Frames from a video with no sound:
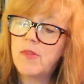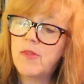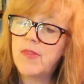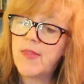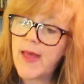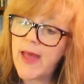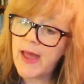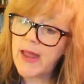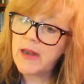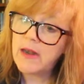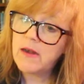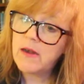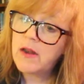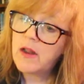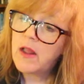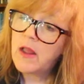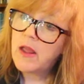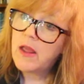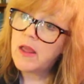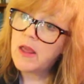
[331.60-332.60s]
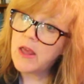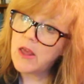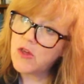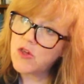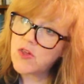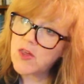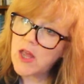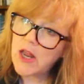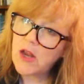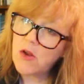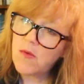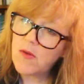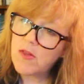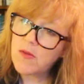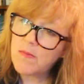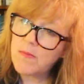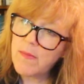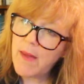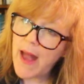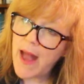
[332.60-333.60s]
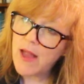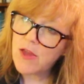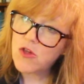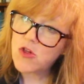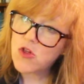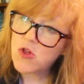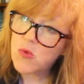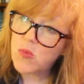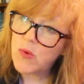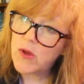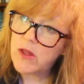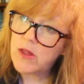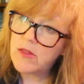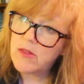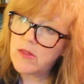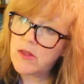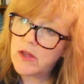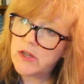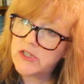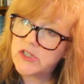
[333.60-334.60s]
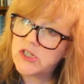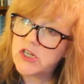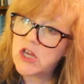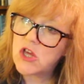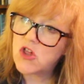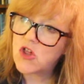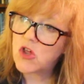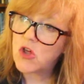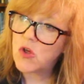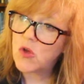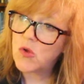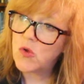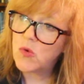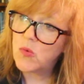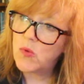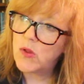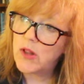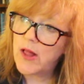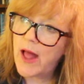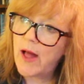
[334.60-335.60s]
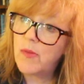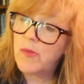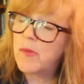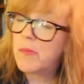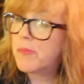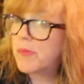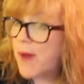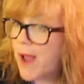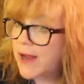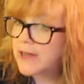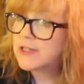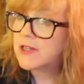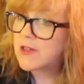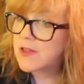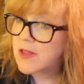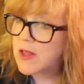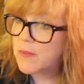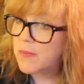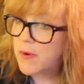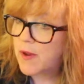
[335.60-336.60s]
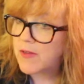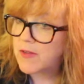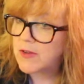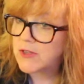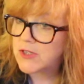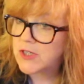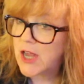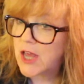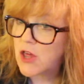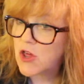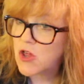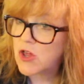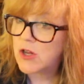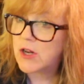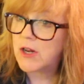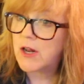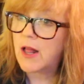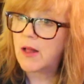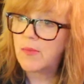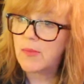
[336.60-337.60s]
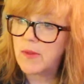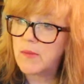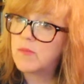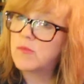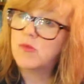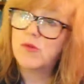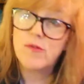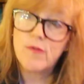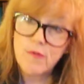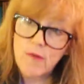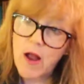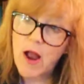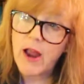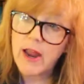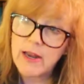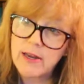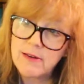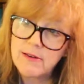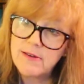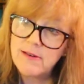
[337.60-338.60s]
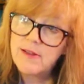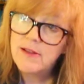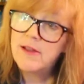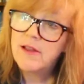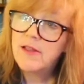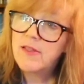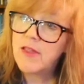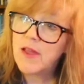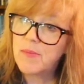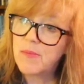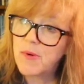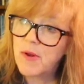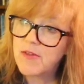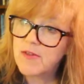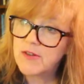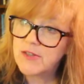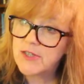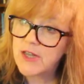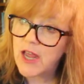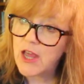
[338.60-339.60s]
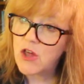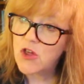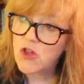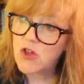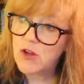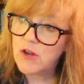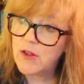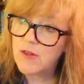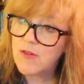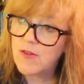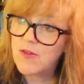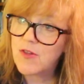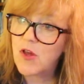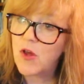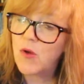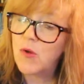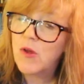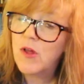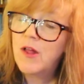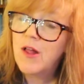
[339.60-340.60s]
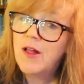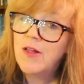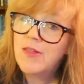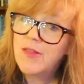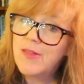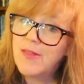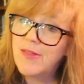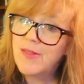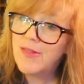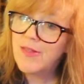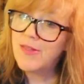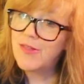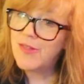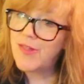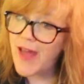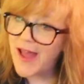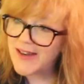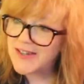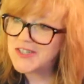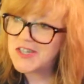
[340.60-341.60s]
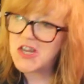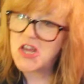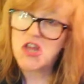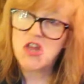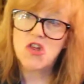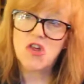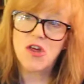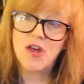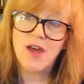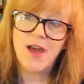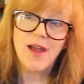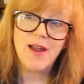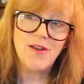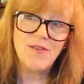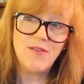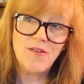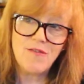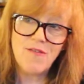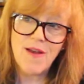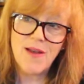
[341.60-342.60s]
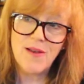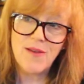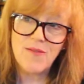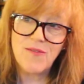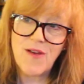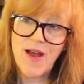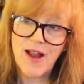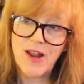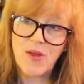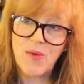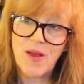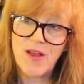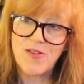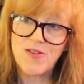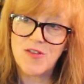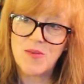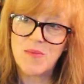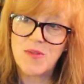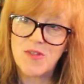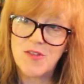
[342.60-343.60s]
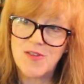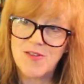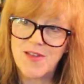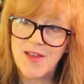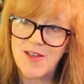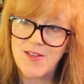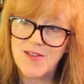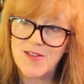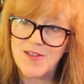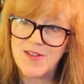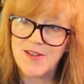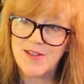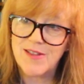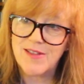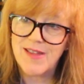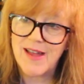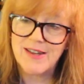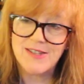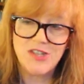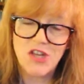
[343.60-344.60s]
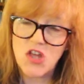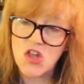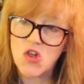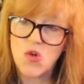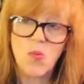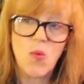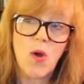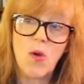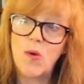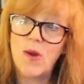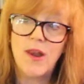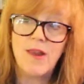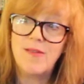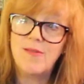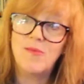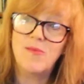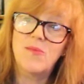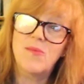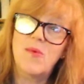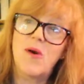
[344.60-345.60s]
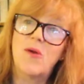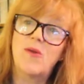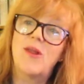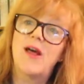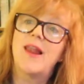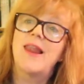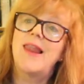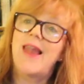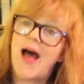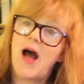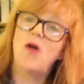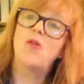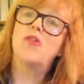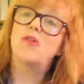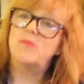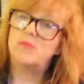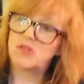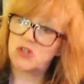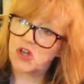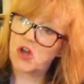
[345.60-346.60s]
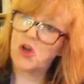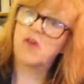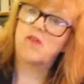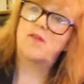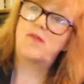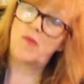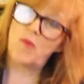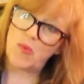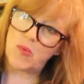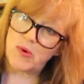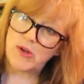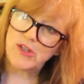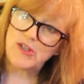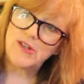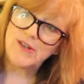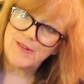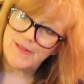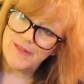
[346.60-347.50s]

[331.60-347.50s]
Then each senior is matched with a teacher who will help them practice their presentation and help them refine their presentation. And so that teacher kind of evaluates them in the sense that that teacher won't allow them to go forward,